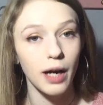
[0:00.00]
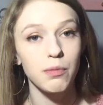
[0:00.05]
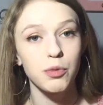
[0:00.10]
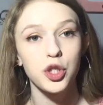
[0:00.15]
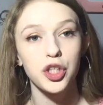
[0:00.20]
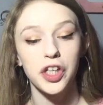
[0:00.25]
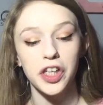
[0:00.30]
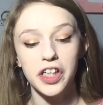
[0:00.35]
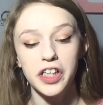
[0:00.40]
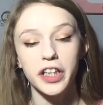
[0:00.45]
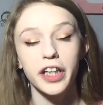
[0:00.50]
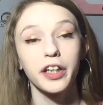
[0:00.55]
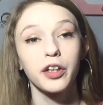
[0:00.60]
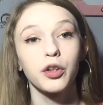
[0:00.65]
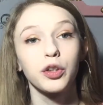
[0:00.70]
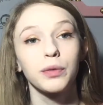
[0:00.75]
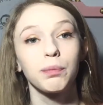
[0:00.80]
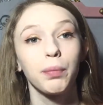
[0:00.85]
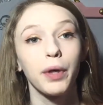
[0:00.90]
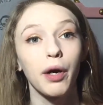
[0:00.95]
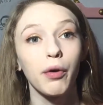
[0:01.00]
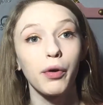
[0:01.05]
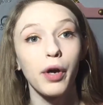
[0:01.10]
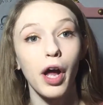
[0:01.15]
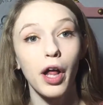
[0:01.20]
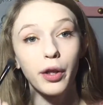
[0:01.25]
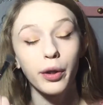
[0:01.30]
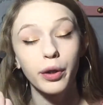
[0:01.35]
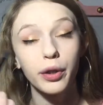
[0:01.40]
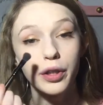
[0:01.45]
I'm just gonna take those brown
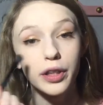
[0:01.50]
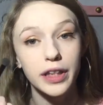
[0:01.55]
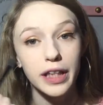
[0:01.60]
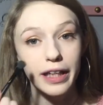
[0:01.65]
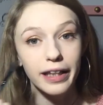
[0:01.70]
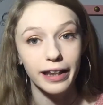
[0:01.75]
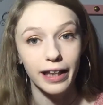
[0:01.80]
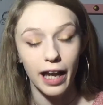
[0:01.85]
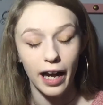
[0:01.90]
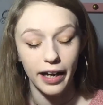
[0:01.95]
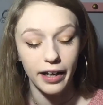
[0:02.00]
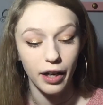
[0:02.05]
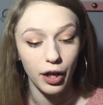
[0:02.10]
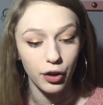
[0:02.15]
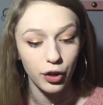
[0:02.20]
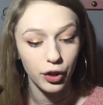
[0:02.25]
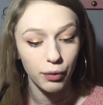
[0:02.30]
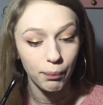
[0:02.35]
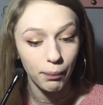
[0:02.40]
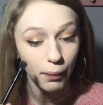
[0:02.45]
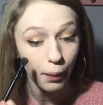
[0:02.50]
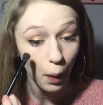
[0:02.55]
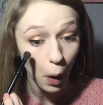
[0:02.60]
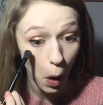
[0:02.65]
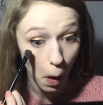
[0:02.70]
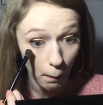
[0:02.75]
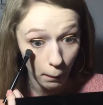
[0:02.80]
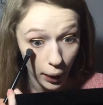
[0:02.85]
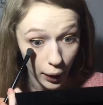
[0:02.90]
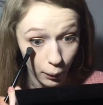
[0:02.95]
colors and line under
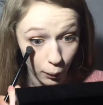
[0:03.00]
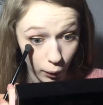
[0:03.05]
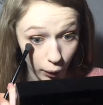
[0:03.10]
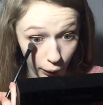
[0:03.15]
my